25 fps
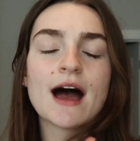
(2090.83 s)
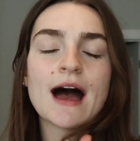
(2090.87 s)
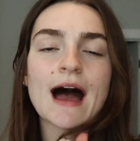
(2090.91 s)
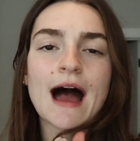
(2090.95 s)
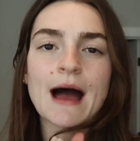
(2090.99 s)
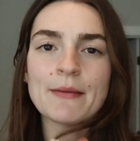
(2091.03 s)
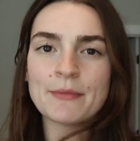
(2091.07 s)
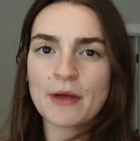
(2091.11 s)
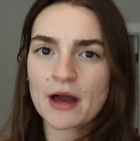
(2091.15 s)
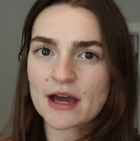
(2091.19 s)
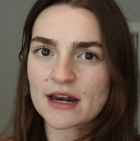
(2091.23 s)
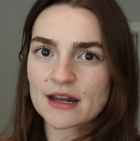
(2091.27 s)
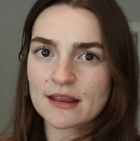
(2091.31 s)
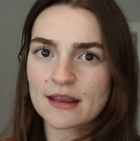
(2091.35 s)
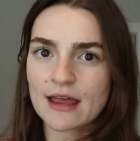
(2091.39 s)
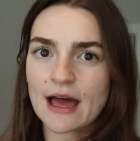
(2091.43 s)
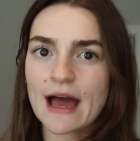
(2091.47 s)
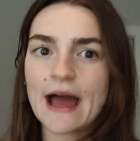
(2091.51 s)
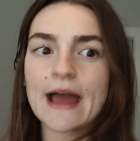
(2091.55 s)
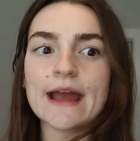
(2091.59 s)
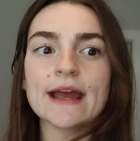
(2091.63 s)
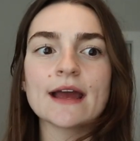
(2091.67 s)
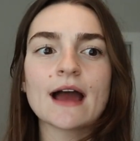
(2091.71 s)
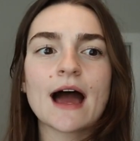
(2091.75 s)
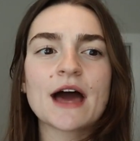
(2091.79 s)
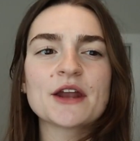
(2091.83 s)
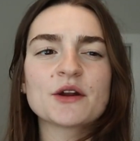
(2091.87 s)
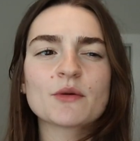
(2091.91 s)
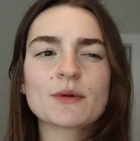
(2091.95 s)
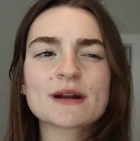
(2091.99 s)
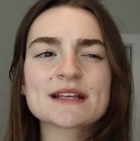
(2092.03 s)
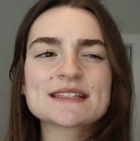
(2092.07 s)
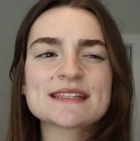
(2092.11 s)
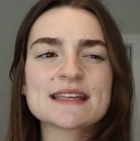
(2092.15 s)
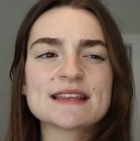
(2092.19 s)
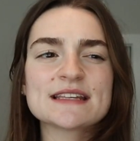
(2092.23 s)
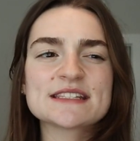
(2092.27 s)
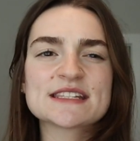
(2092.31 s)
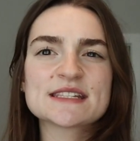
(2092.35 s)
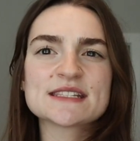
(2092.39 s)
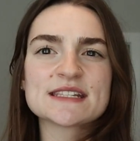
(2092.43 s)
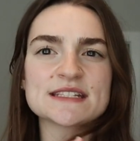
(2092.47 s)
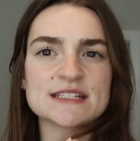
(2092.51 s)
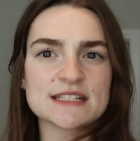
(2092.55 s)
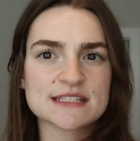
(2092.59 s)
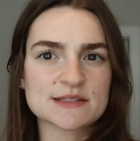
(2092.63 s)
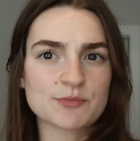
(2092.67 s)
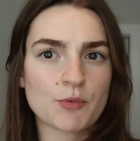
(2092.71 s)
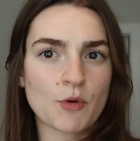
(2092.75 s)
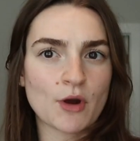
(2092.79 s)
I'm not gonna lie, I don't want to say this is a
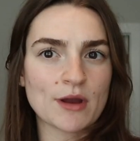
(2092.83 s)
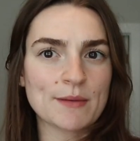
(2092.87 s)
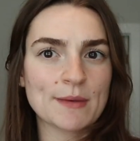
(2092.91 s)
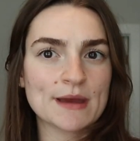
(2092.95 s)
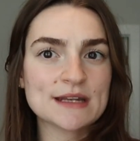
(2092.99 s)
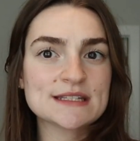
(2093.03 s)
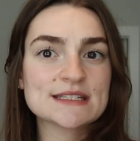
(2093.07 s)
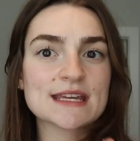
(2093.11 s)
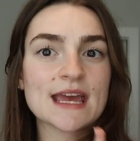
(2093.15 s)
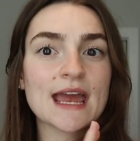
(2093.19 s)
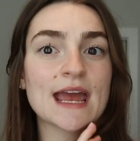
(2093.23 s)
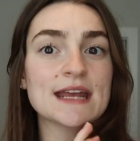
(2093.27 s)
disappointment.